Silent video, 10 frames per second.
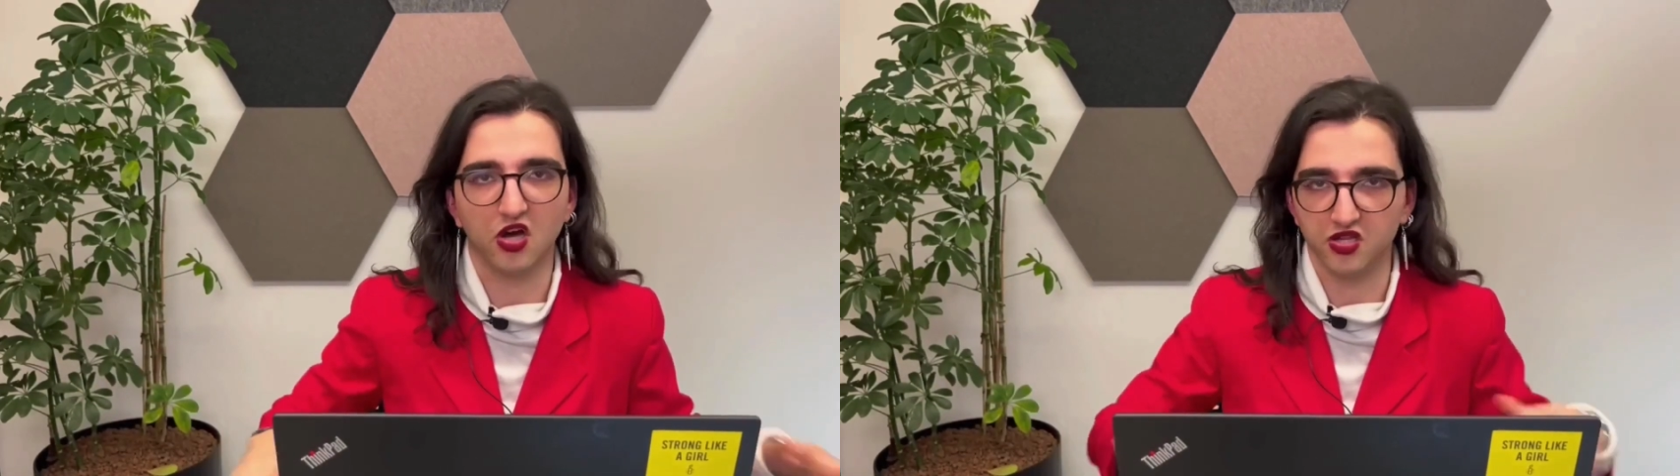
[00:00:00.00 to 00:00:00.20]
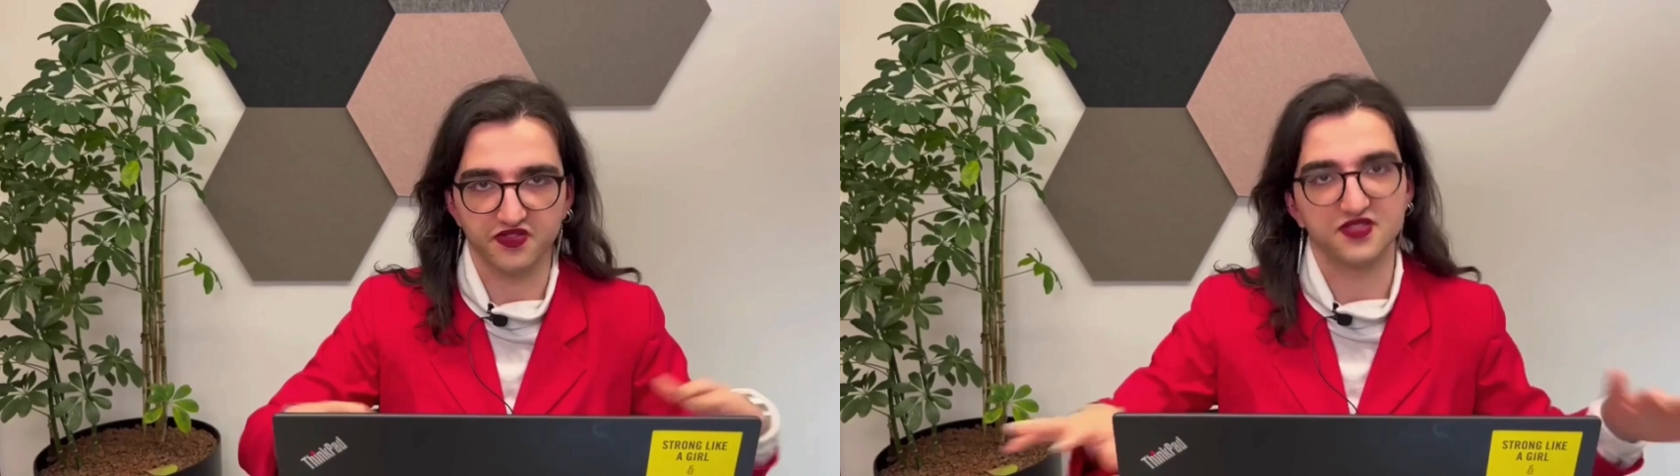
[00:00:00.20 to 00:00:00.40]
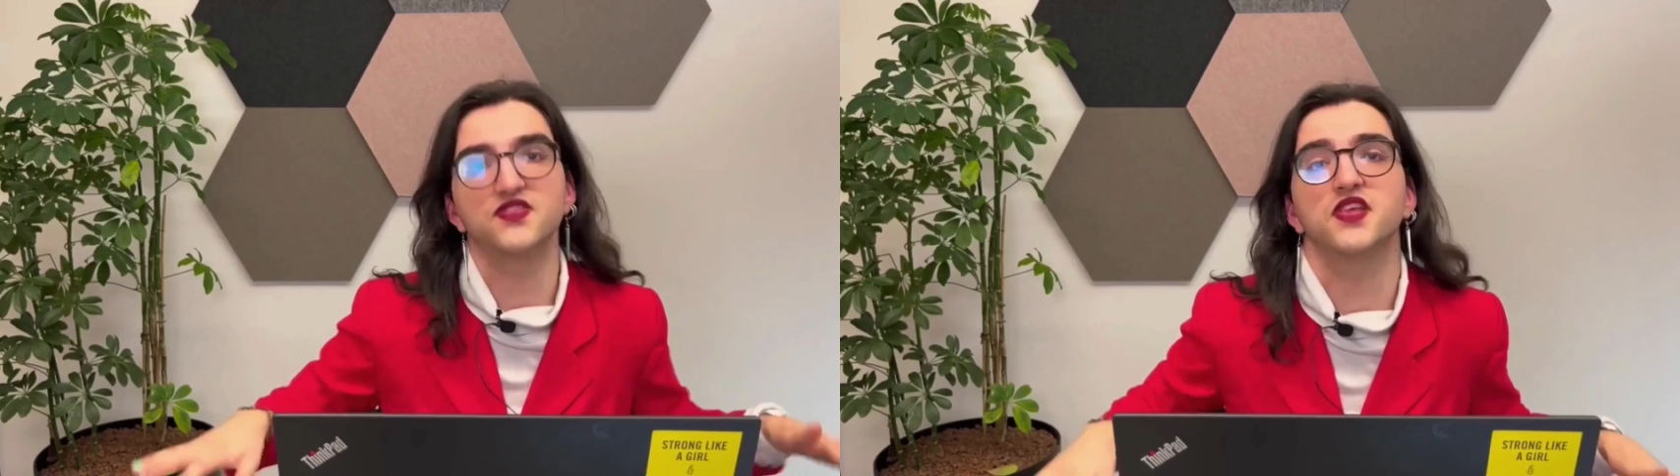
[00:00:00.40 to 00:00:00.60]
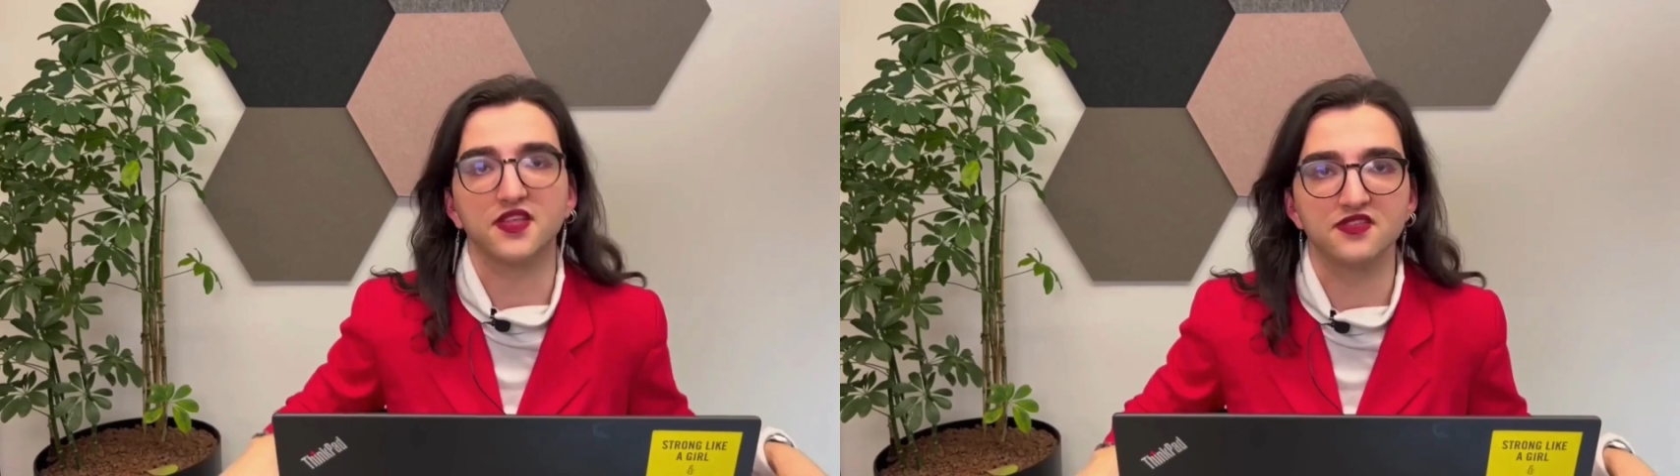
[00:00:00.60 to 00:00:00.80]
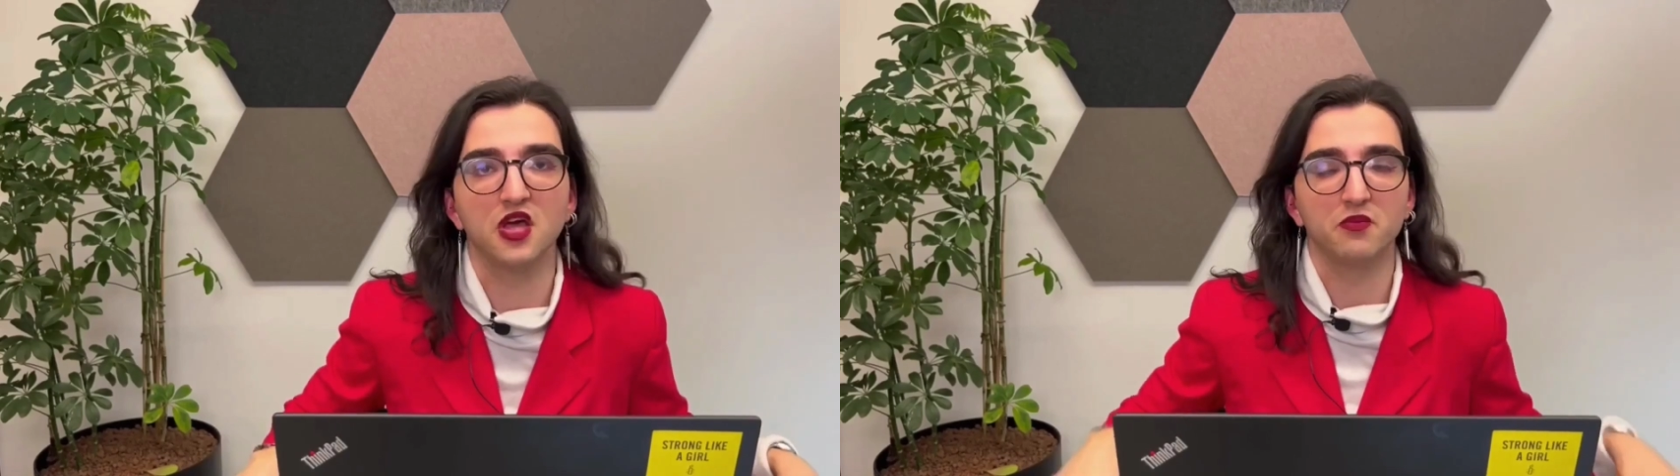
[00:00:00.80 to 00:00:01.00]
all of these
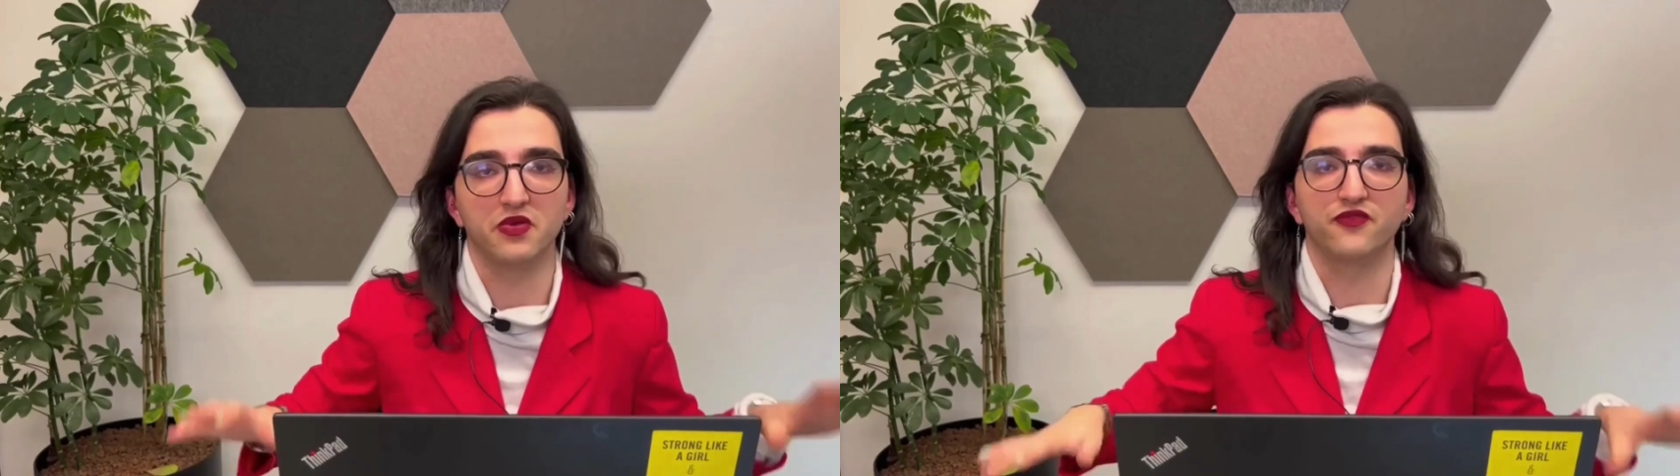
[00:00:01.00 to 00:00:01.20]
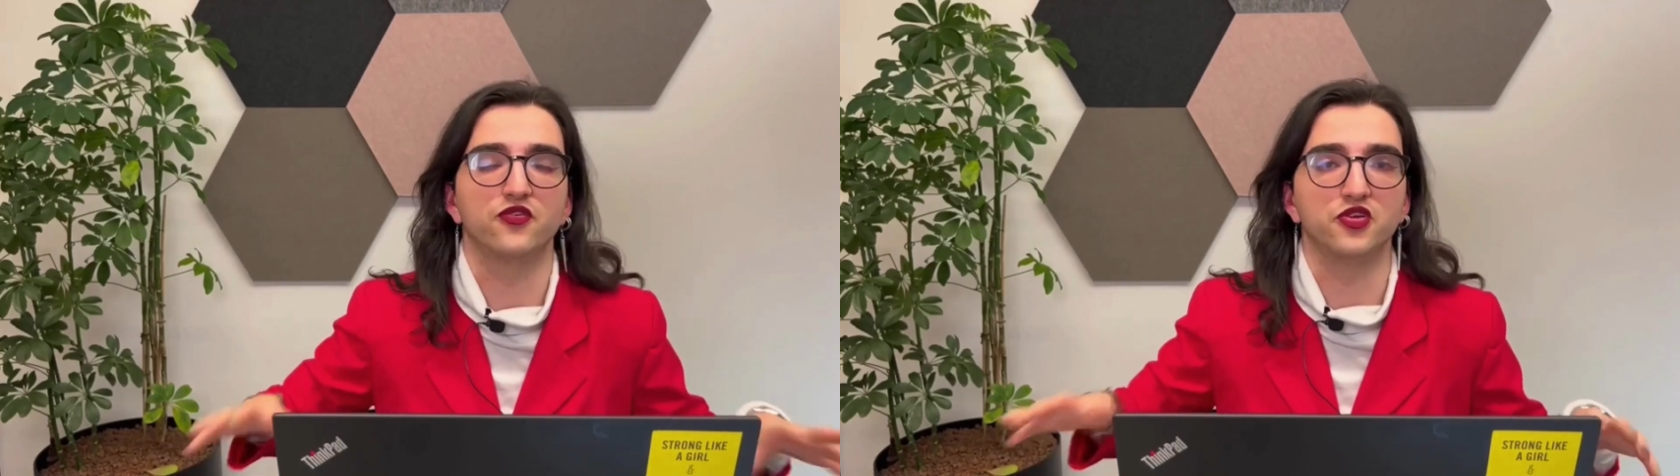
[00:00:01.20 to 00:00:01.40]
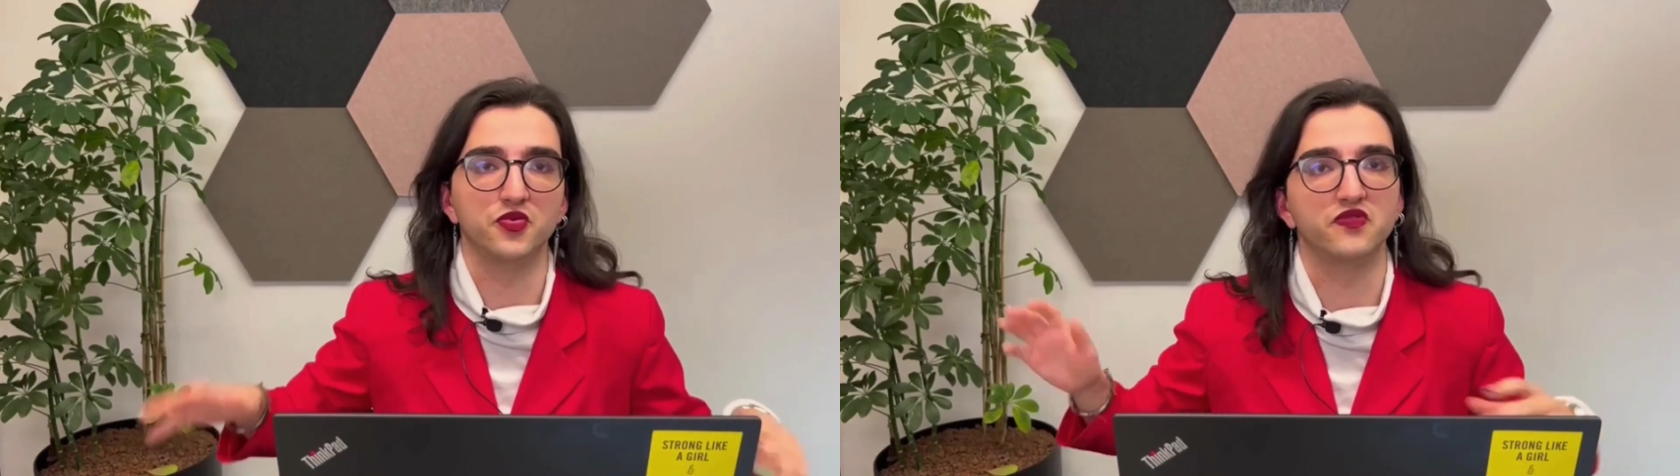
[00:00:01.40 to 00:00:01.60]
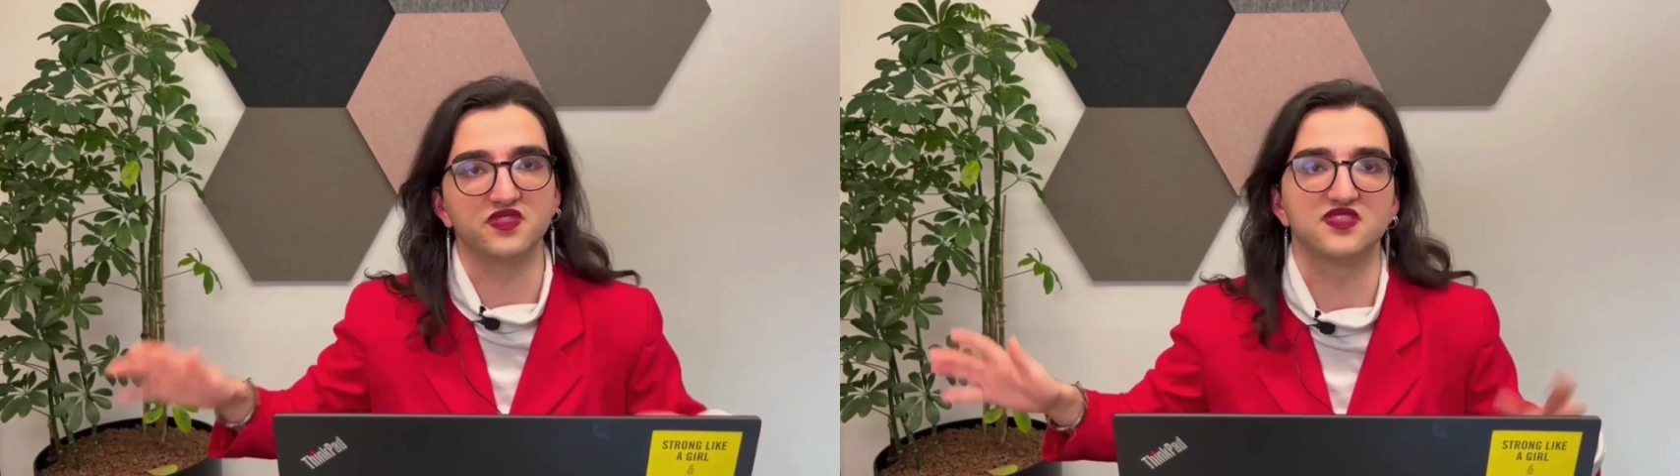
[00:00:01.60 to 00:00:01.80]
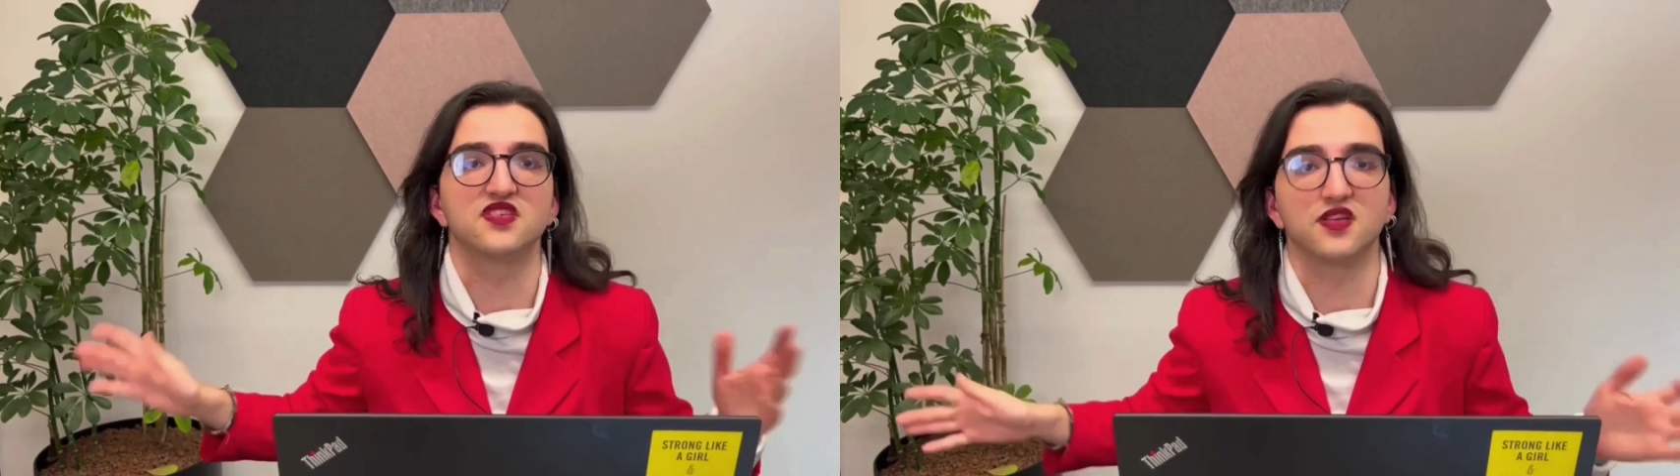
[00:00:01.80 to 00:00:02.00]
things before you
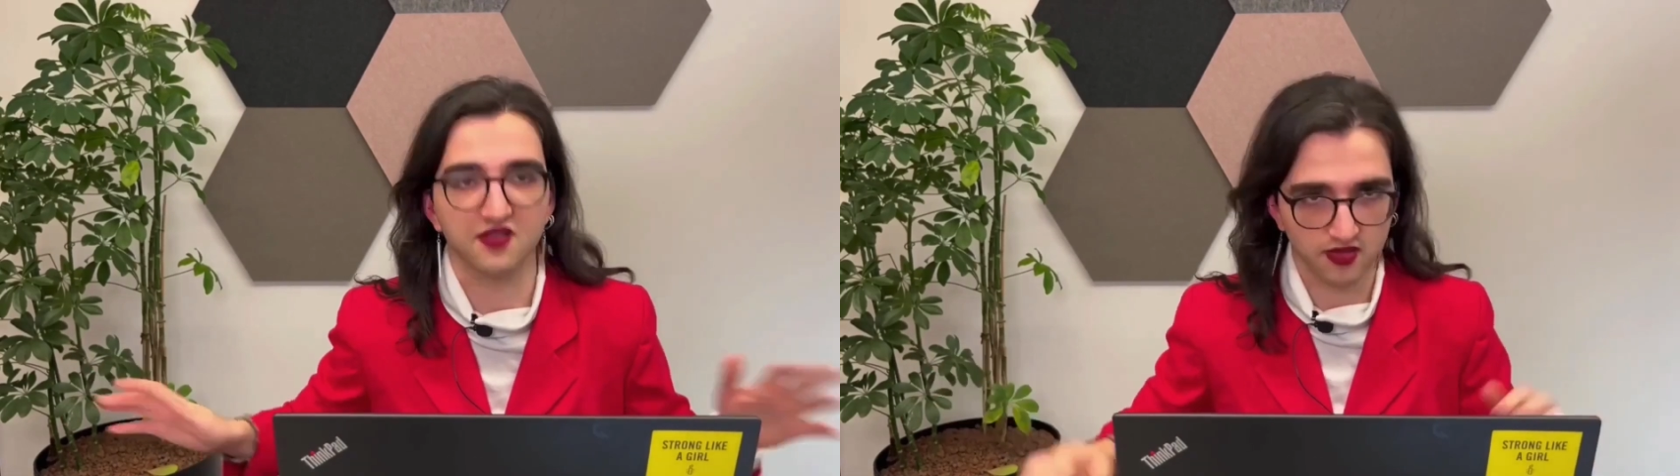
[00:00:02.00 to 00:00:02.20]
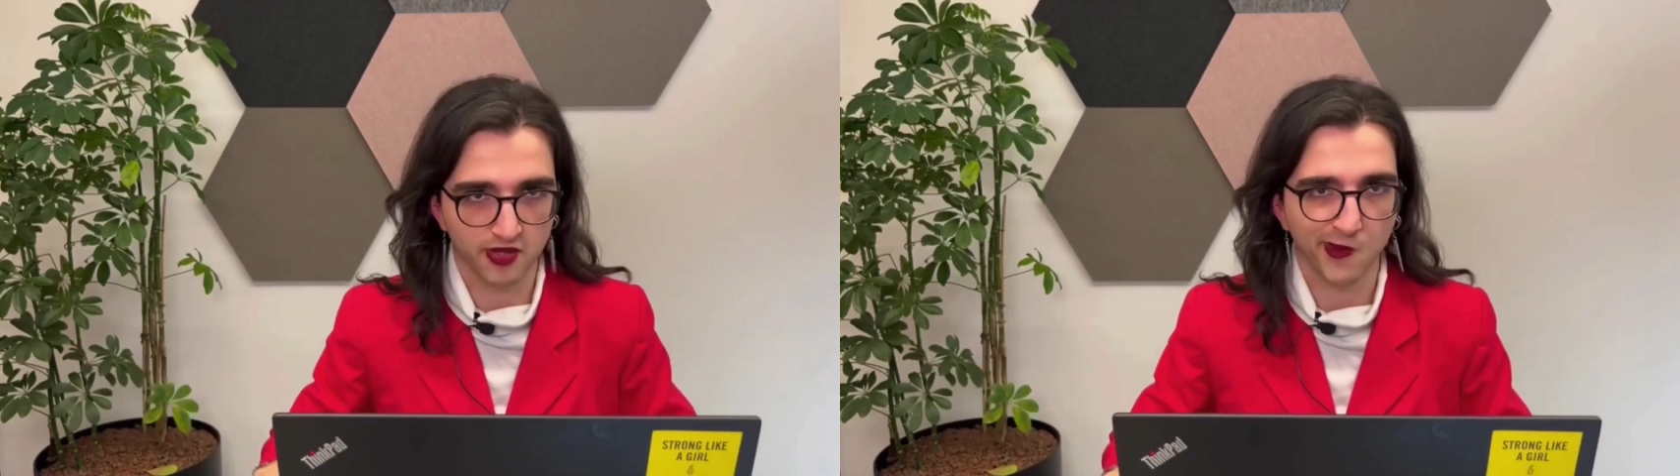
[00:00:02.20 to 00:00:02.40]
even start.